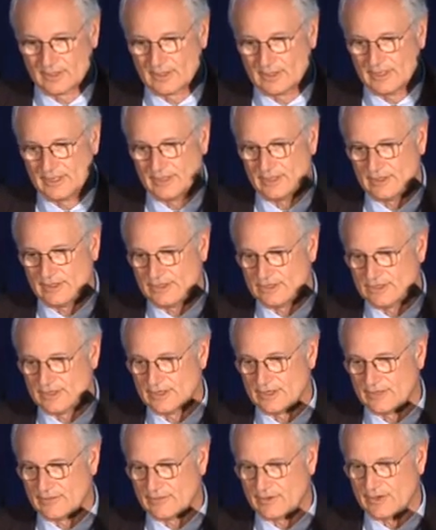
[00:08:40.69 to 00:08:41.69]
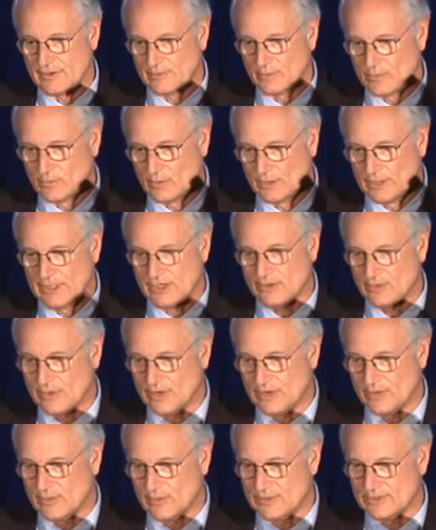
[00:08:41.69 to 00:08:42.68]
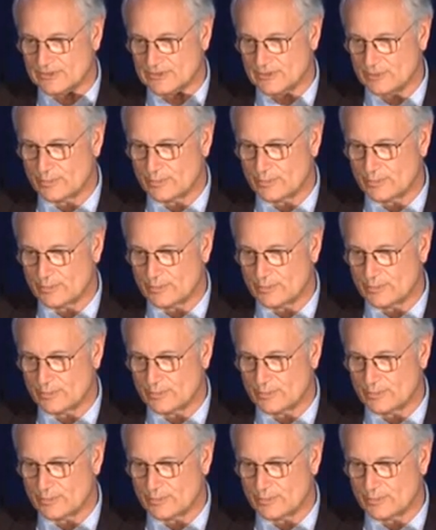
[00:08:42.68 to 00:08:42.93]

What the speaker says: clinically significant leak rate was,